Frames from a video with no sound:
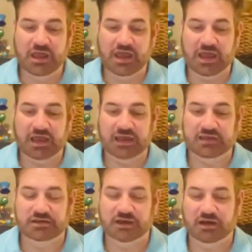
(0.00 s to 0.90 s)

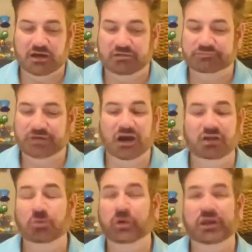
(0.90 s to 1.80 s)
And
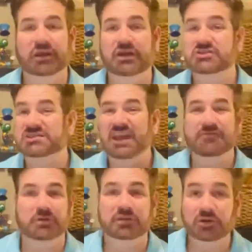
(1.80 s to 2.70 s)
Halloween, I just gave
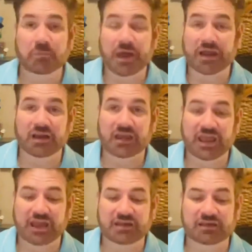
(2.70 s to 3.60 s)
him a little bag of
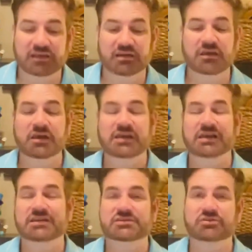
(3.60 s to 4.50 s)
candy.
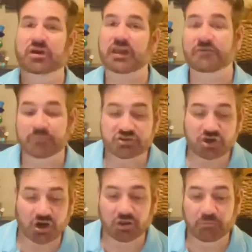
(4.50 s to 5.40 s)
Easter, I gave him a
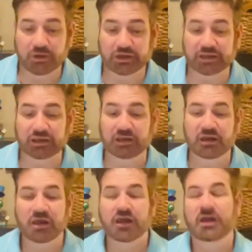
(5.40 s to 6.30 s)
chocolate bunny.
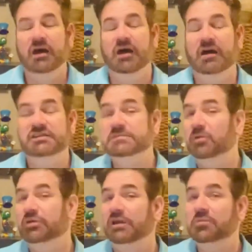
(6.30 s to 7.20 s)
His
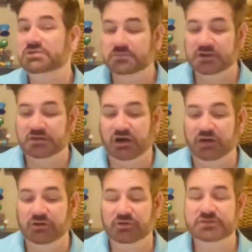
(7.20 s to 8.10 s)
birthday was
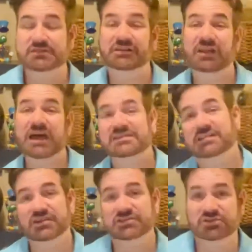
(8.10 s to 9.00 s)
McDonald's. The last
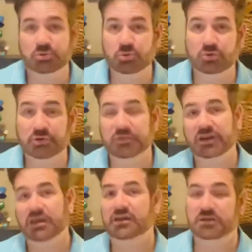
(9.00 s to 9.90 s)
day of school, I'm going
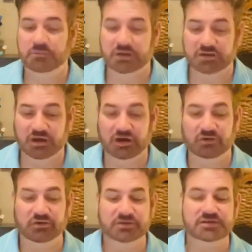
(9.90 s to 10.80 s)
to get him
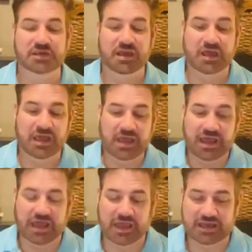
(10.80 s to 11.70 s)
McDonald's.
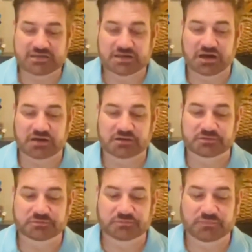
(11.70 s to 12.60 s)
And
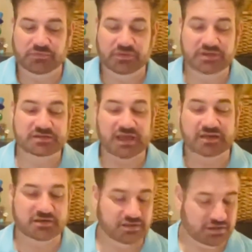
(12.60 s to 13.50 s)
this
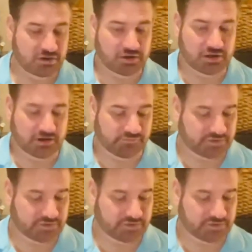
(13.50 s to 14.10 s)
end of the year gift.